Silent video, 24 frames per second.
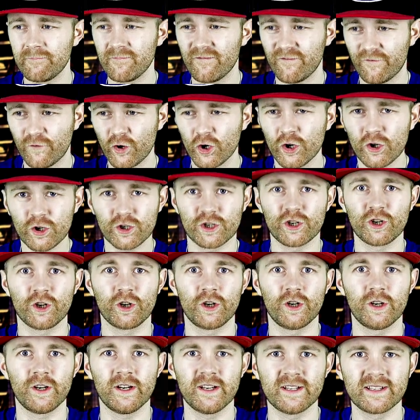
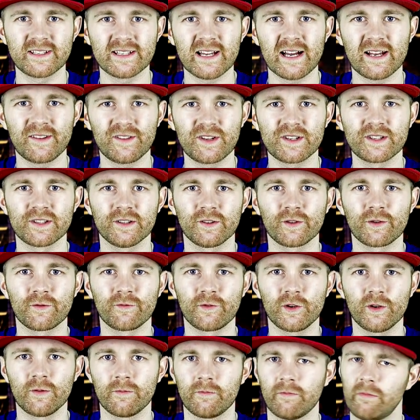furniture inside this little
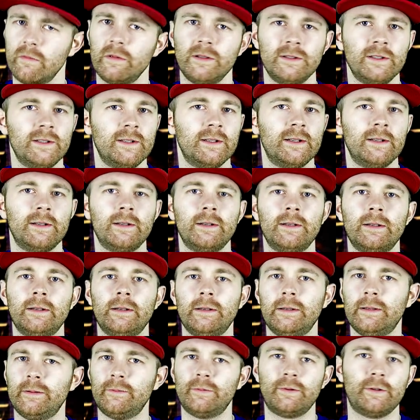room.
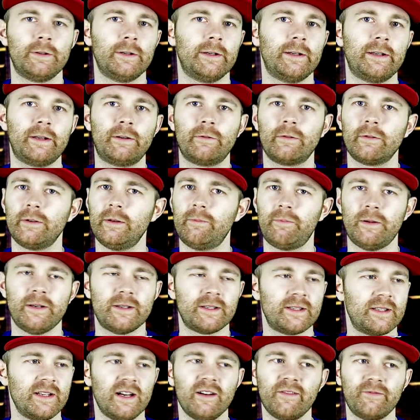Pretty creepy
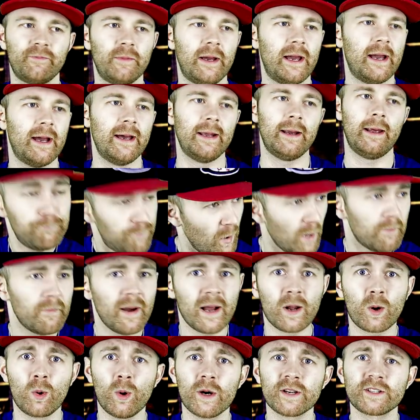stuff, man. But
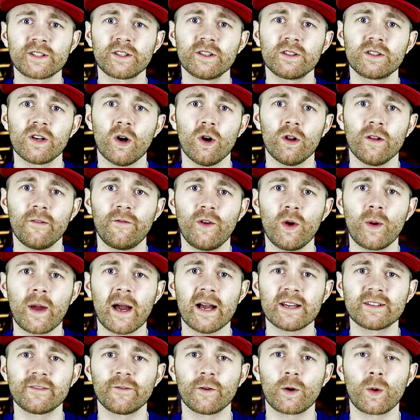my question to all of you
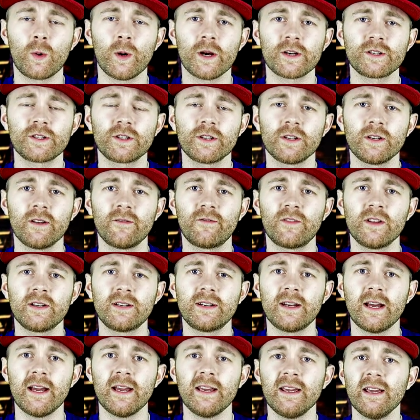guys for question of the
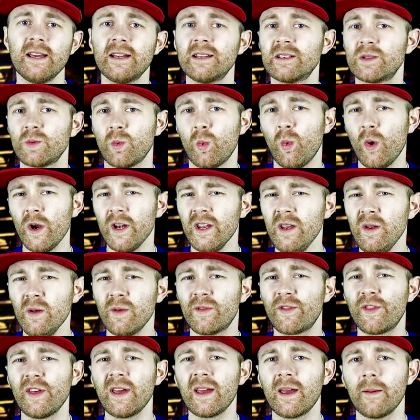day is, what do you
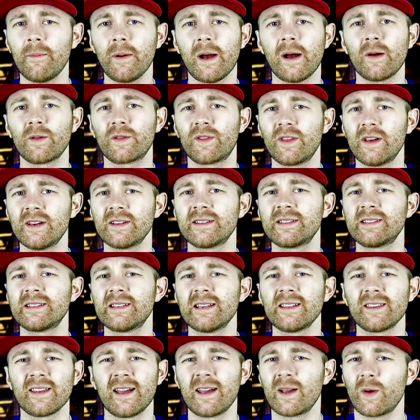think about
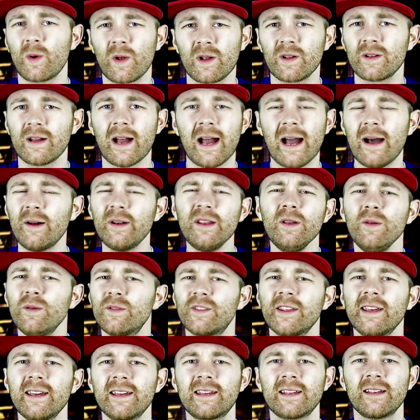this? Like, how do you
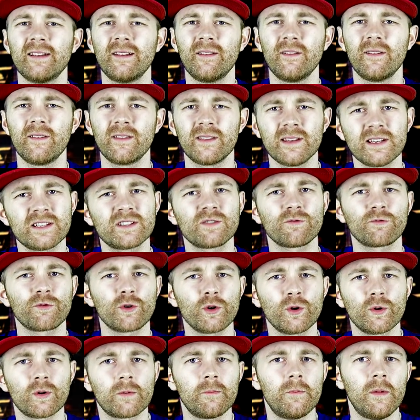think this
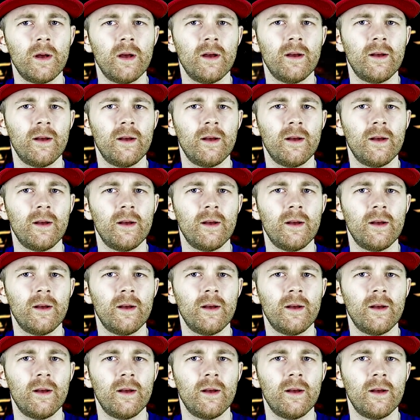room,